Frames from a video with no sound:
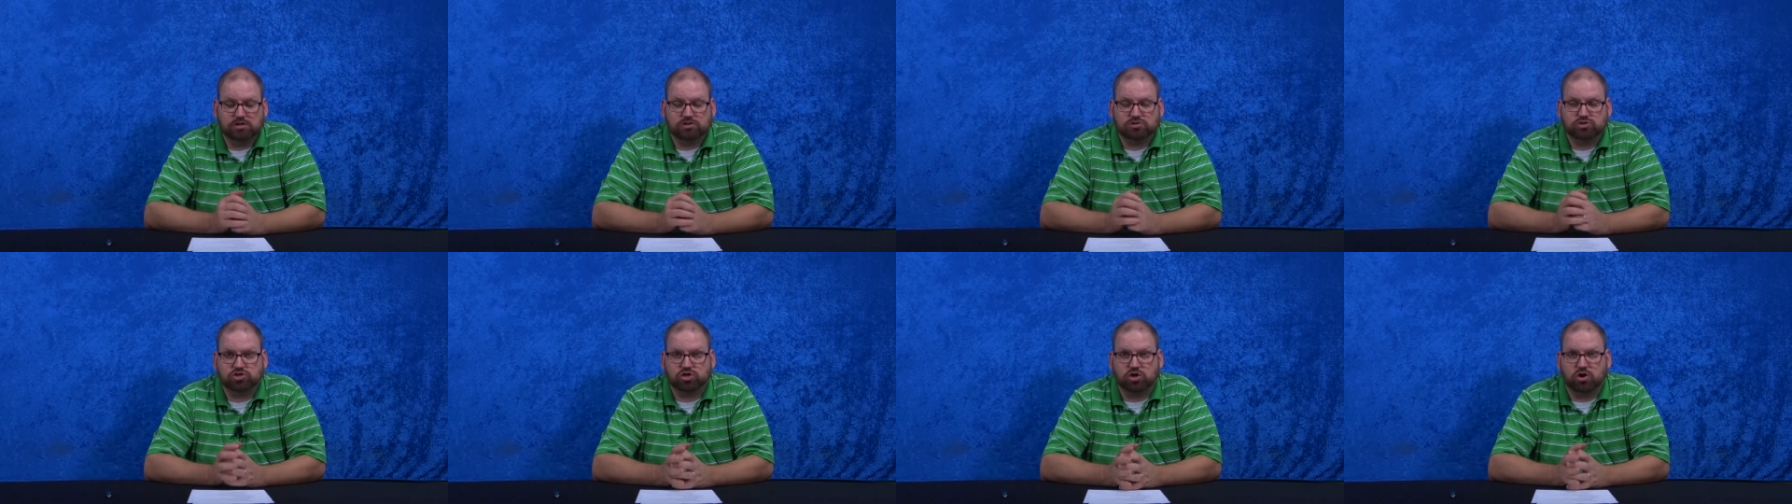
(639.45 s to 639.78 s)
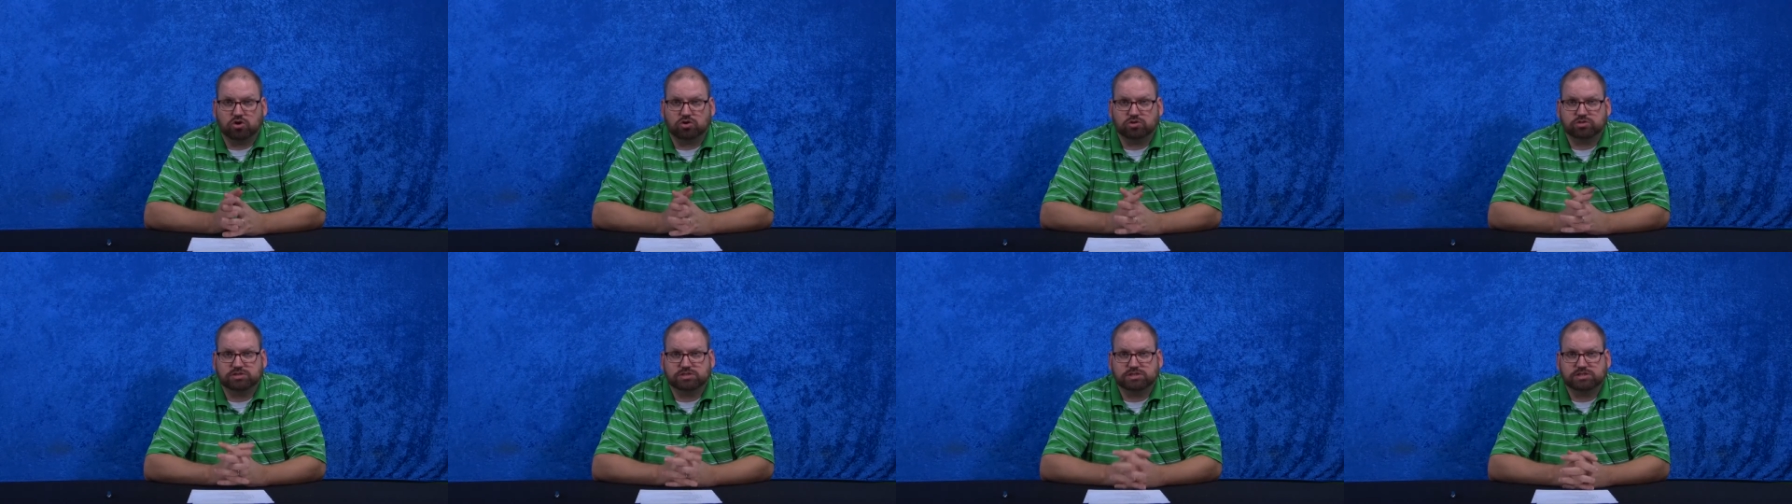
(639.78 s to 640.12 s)

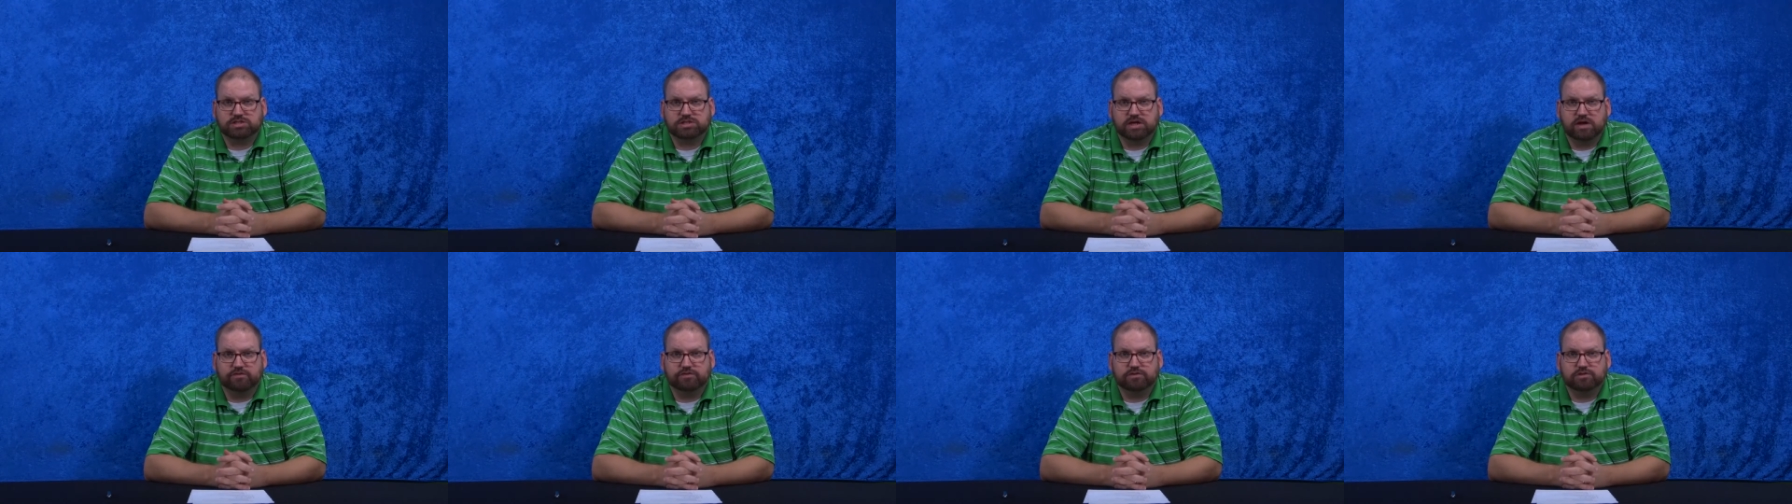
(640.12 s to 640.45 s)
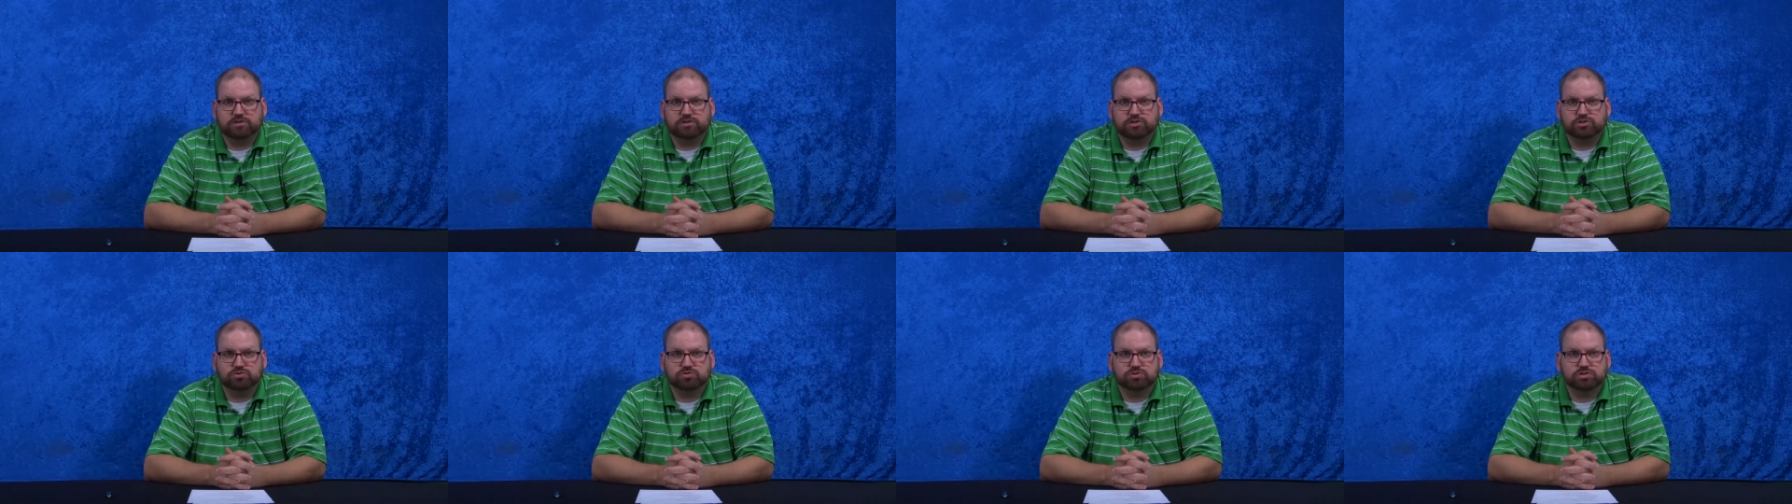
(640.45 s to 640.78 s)
Charles VII
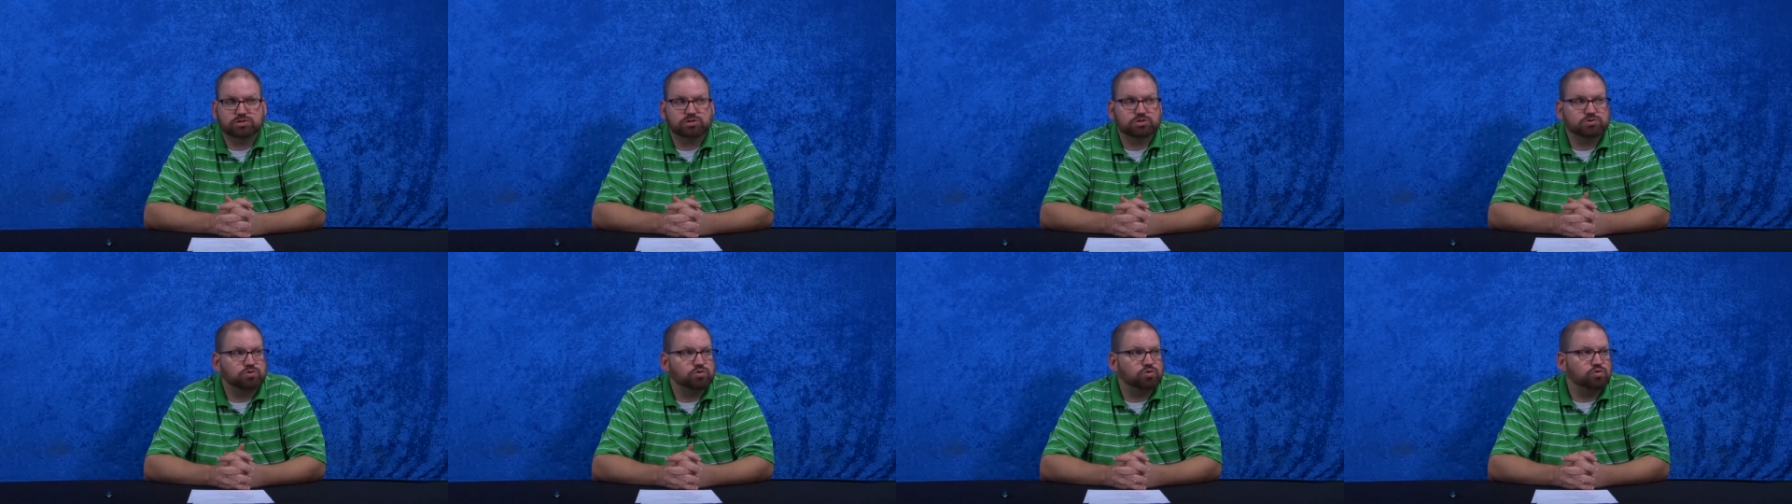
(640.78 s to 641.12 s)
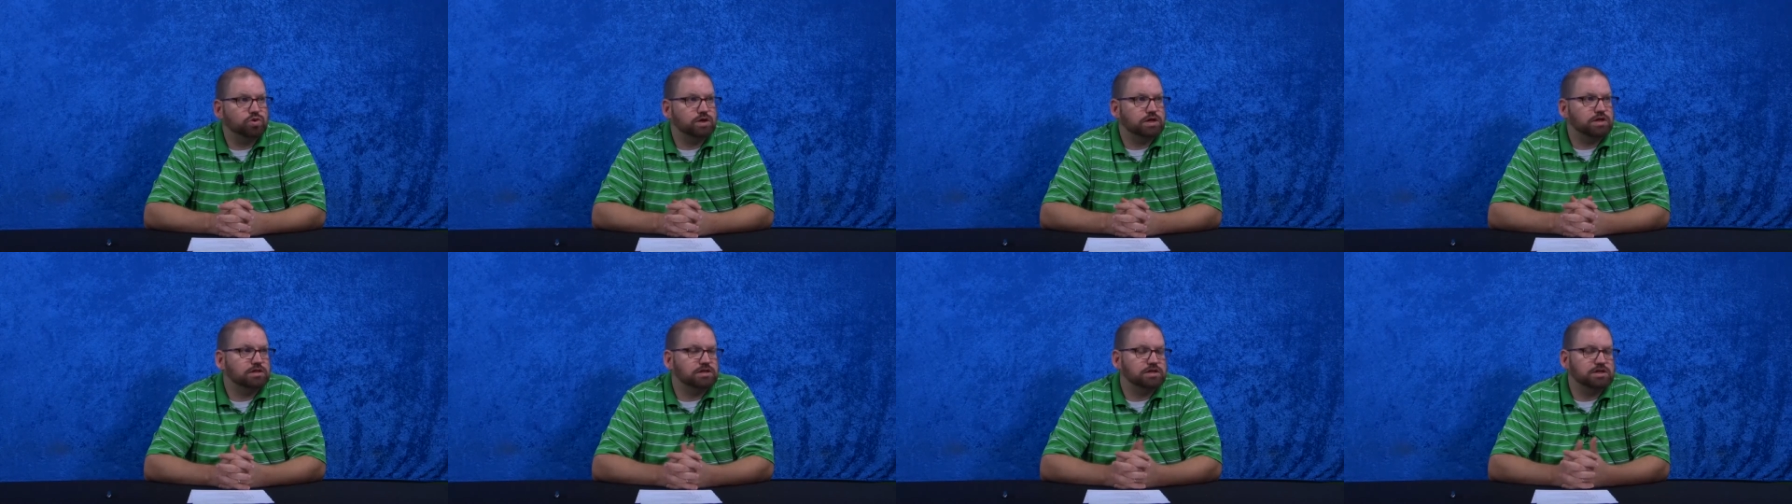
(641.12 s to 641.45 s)
to, as
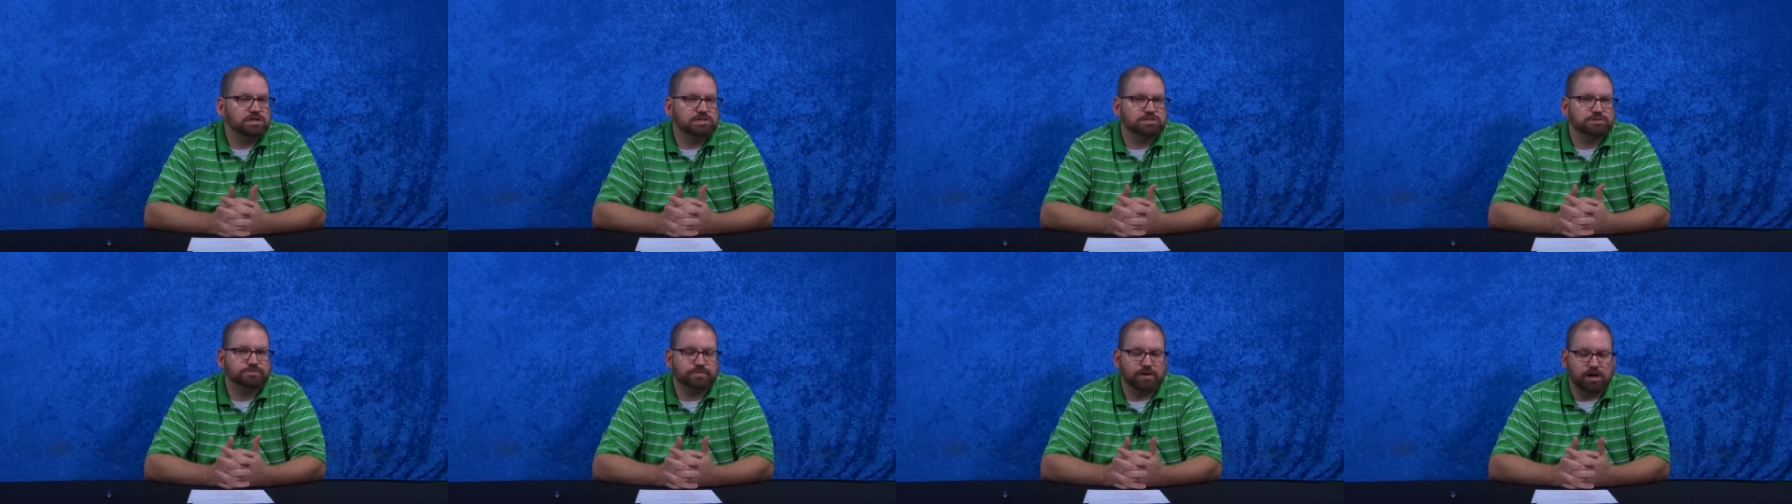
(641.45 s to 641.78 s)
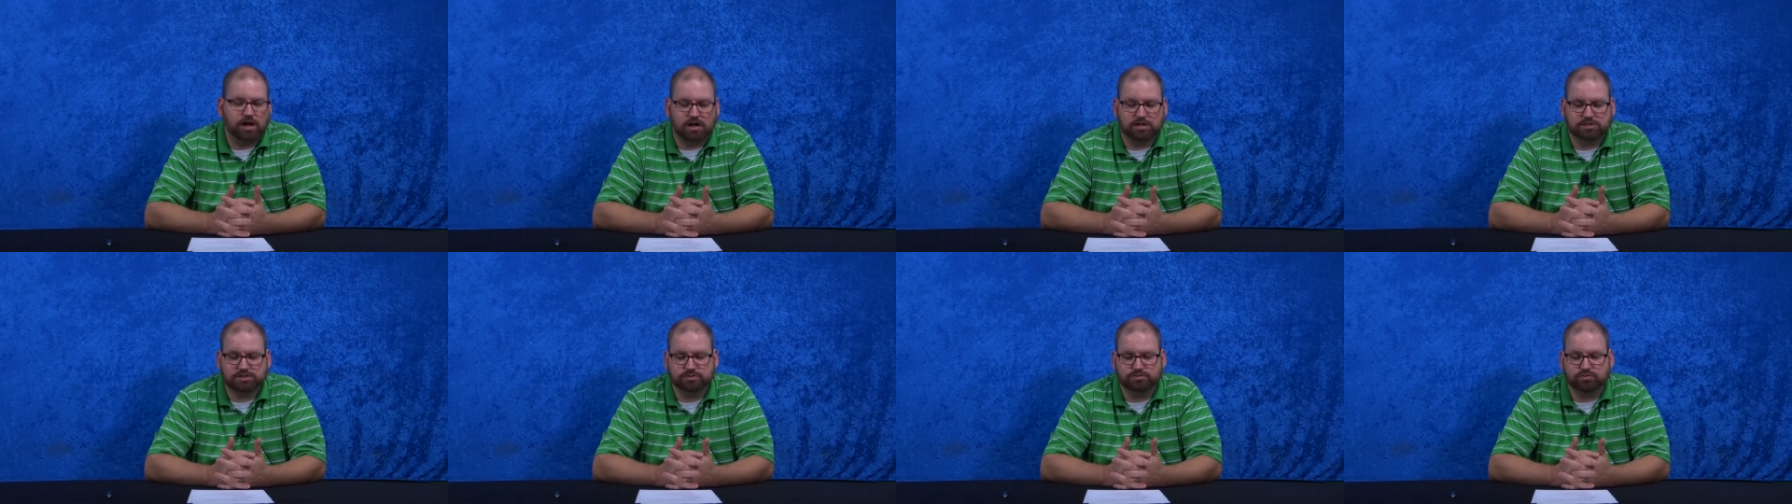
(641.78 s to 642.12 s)
quickly as
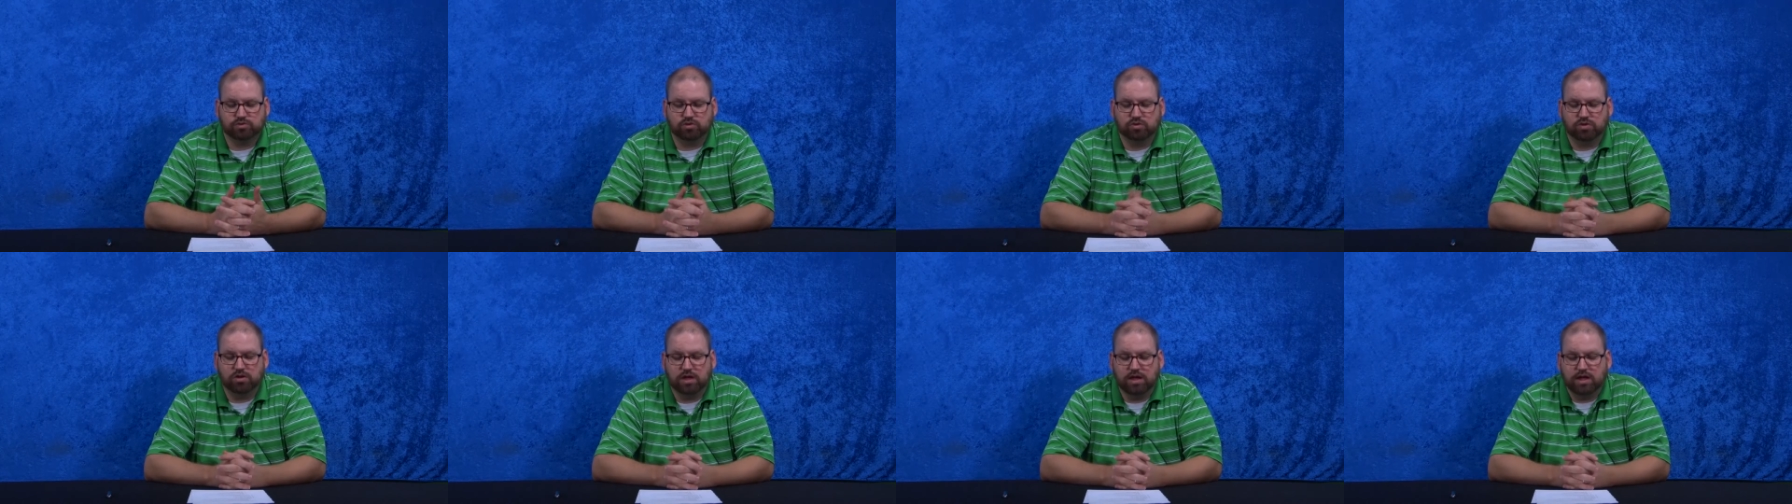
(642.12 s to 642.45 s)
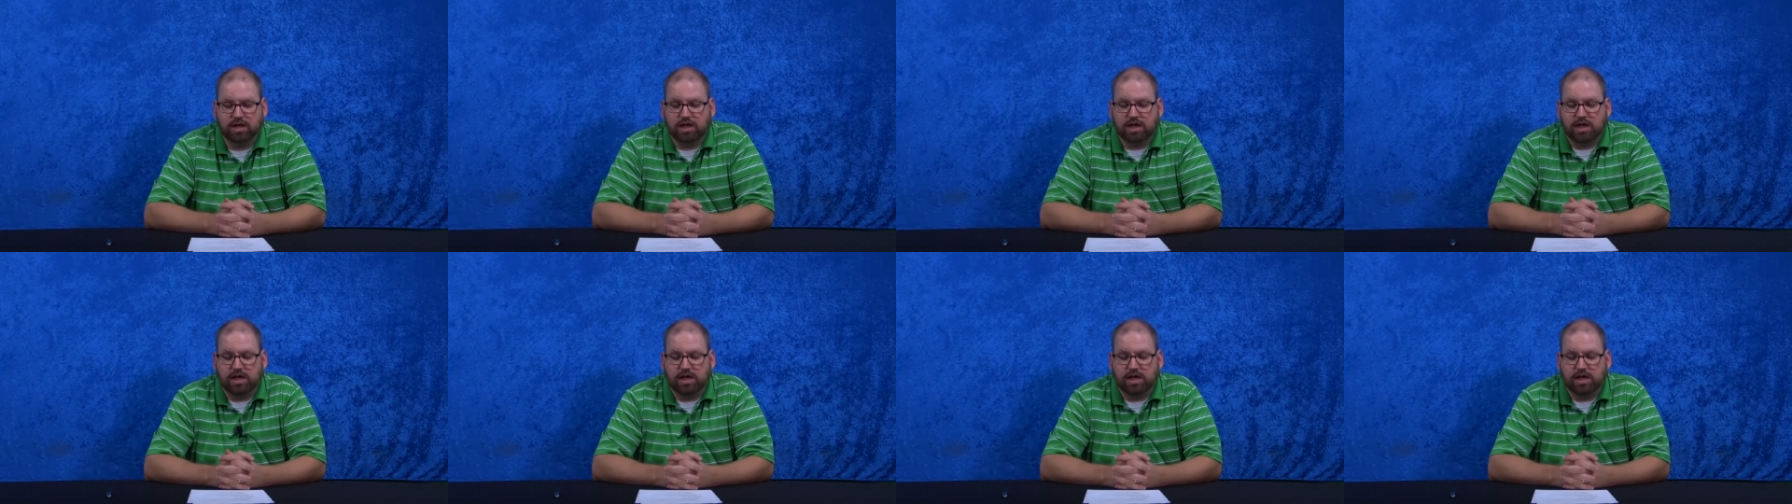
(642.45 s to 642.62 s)
possible,